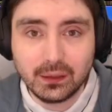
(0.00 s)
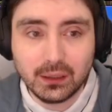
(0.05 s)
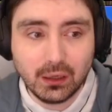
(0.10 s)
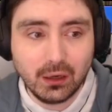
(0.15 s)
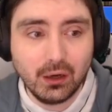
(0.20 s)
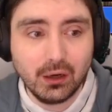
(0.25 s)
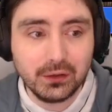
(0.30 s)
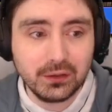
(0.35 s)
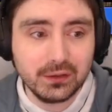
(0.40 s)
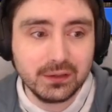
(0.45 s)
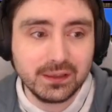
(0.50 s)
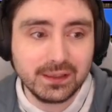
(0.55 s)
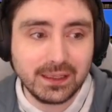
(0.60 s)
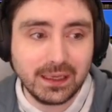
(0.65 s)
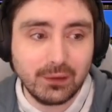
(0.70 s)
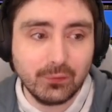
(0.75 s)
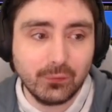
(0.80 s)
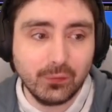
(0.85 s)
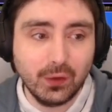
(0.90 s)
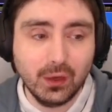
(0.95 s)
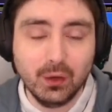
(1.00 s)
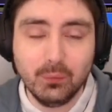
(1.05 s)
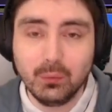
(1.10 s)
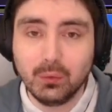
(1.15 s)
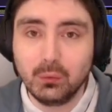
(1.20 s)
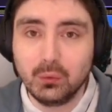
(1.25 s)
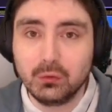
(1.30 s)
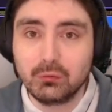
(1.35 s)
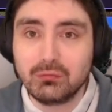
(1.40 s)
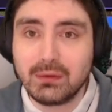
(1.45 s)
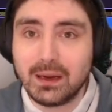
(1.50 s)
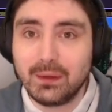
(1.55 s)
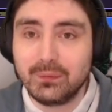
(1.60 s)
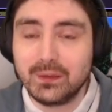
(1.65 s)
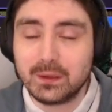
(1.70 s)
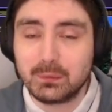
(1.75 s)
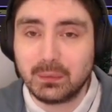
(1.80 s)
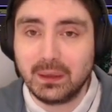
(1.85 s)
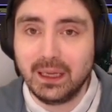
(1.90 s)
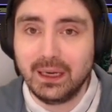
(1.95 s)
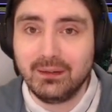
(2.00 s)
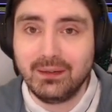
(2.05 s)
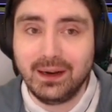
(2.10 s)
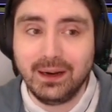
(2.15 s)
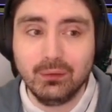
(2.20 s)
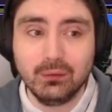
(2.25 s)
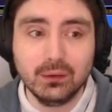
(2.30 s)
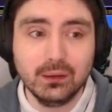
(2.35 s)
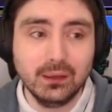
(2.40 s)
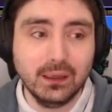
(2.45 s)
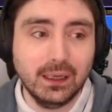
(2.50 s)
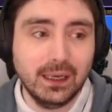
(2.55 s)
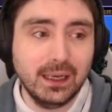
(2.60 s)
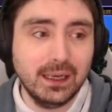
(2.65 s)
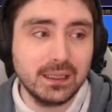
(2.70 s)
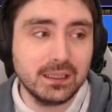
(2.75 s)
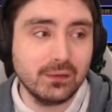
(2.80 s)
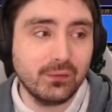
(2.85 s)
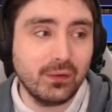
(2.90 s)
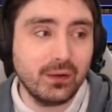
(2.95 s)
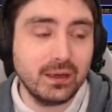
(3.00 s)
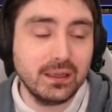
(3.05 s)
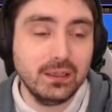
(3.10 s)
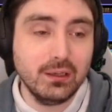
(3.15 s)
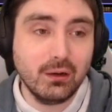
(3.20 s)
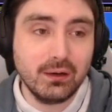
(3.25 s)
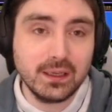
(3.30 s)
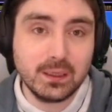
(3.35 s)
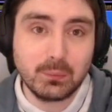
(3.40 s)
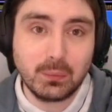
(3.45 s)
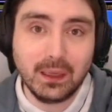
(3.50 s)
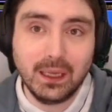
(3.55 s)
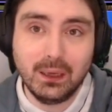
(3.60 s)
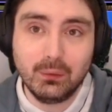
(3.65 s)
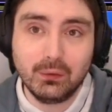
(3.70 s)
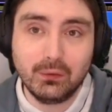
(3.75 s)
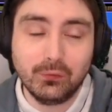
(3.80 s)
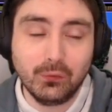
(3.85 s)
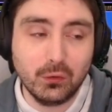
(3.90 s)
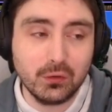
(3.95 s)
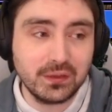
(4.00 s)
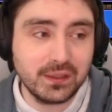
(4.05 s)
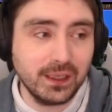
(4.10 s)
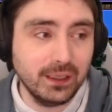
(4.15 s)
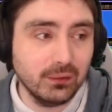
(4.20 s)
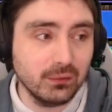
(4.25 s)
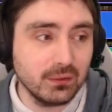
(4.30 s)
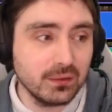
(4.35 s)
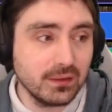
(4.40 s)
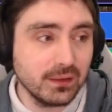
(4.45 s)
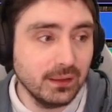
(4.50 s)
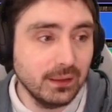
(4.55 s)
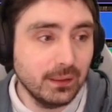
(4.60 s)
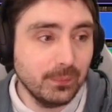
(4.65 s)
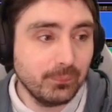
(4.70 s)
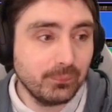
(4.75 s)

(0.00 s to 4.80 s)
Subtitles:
Guard and Stand Firm would round this player out as a very nice player with four skills.